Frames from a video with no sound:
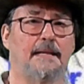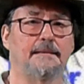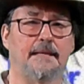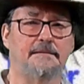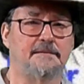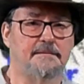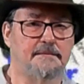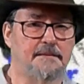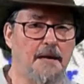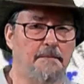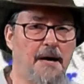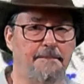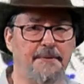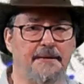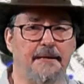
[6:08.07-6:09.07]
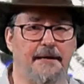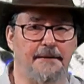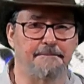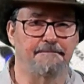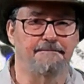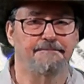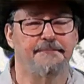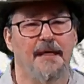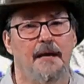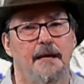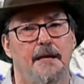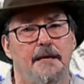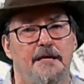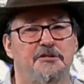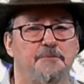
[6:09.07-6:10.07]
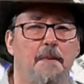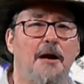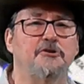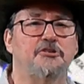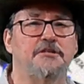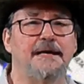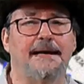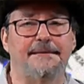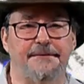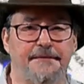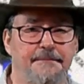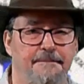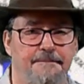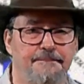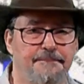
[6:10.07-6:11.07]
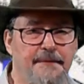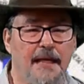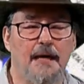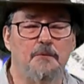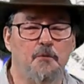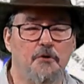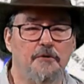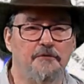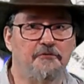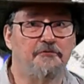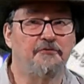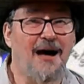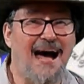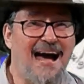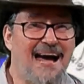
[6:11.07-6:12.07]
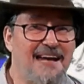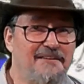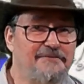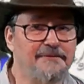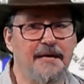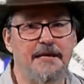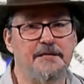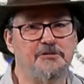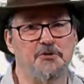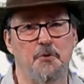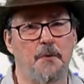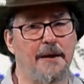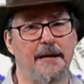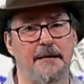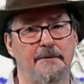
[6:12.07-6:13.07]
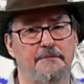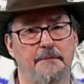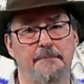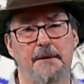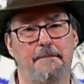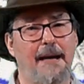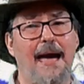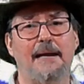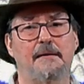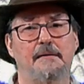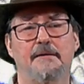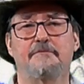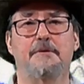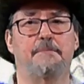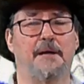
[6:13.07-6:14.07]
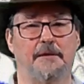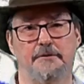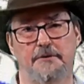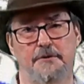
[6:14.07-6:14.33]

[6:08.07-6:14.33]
Now, let's sum up again. It's March 10th, and we're 5 days away from the Battle of the